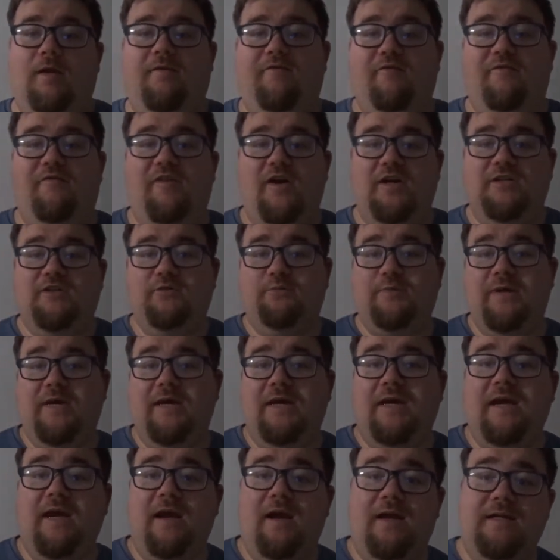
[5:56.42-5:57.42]
vital bit of
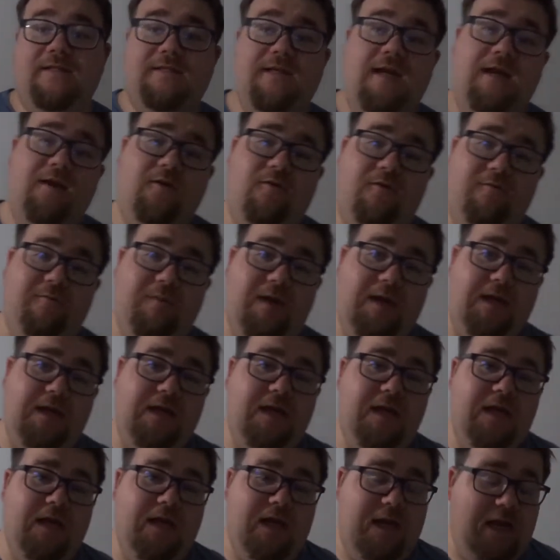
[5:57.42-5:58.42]
kit I take with me,
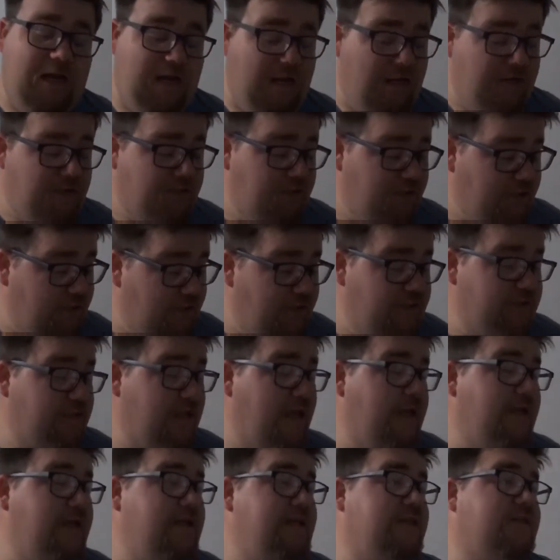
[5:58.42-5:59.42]
and you can
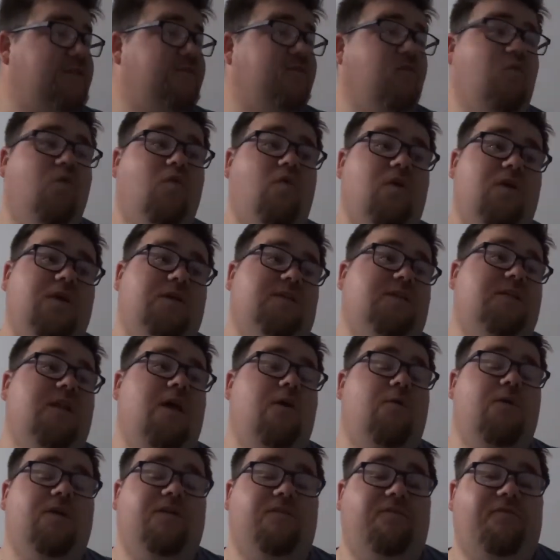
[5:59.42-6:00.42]
get these for as
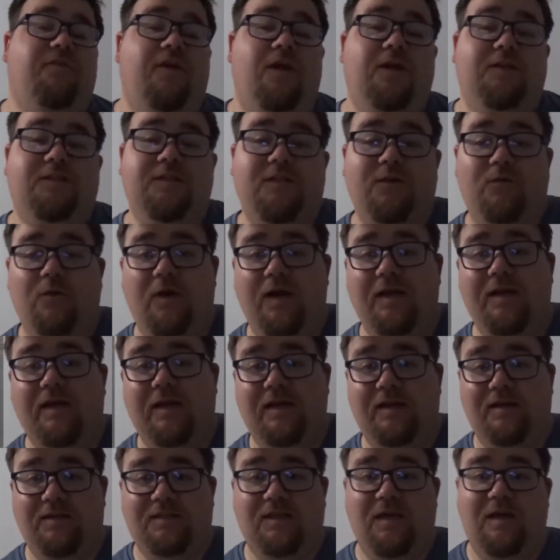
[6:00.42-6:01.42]
low as 30 quid
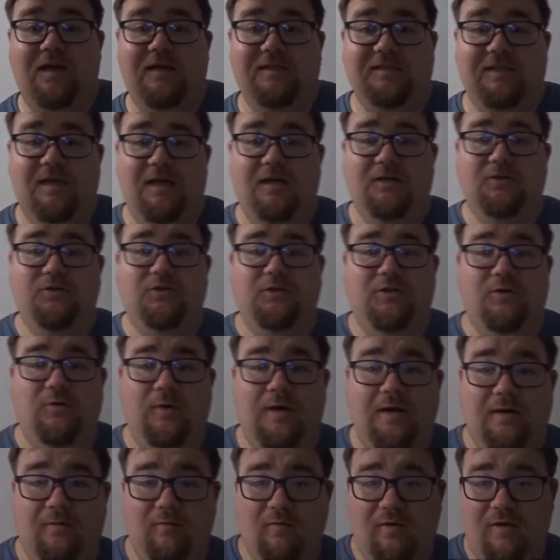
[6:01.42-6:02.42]
and as high as 100
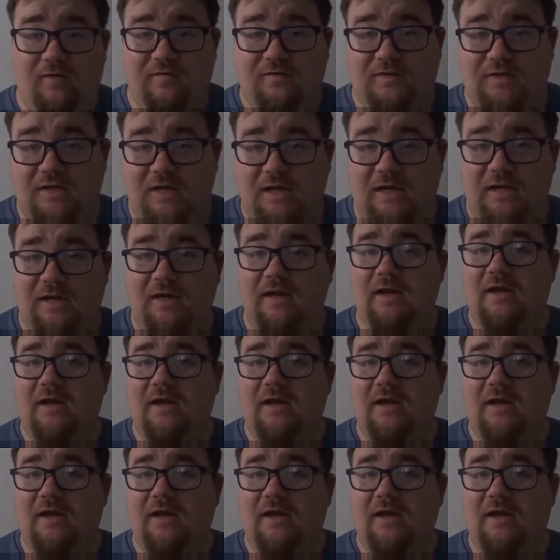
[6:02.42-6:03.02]
quid, what I've seen,